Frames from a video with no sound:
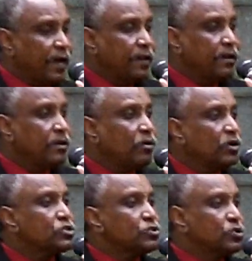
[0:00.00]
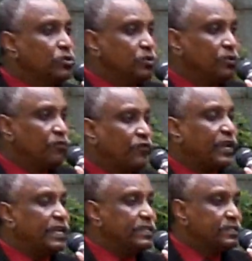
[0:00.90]
and also
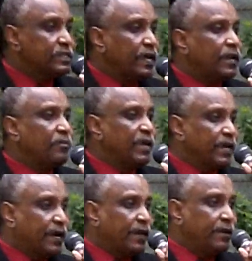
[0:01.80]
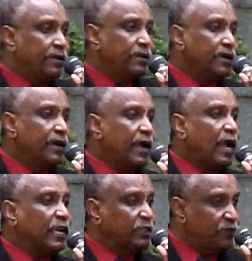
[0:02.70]
friends and American
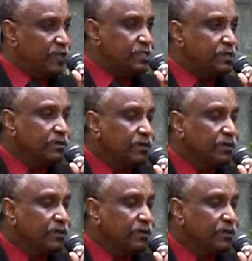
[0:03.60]
activists.